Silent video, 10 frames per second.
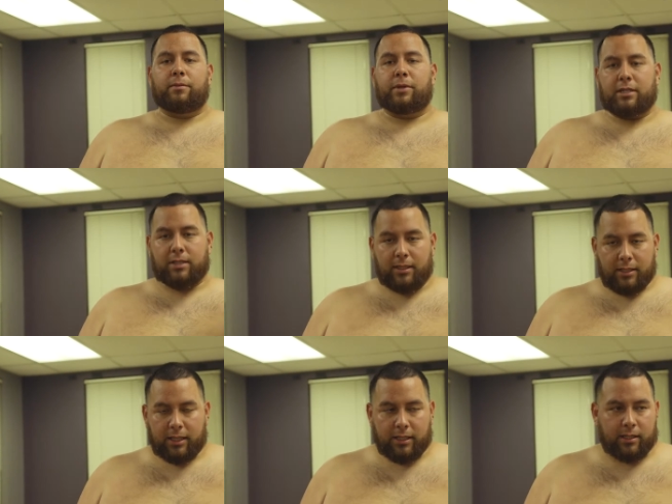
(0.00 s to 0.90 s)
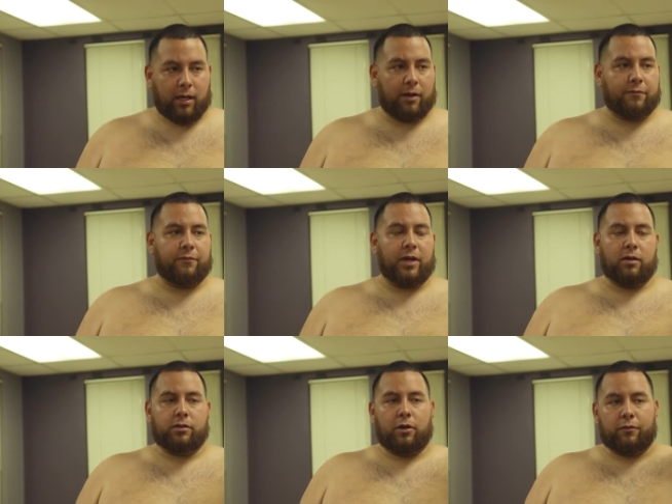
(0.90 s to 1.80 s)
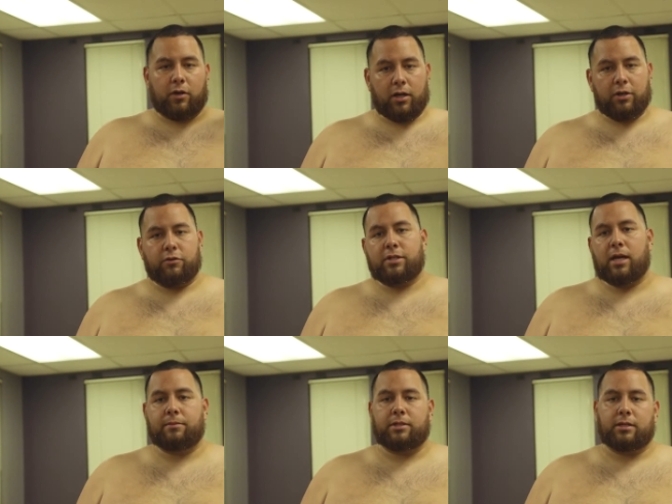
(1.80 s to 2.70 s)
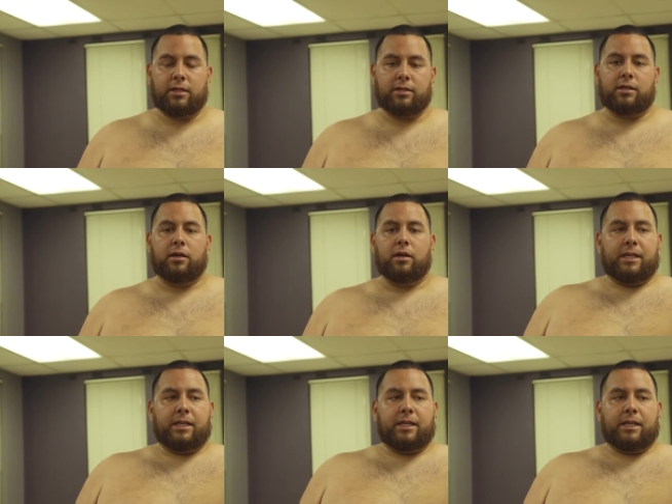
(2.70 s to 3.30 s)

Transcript: it because I need it. I've failed over a hundred times at this.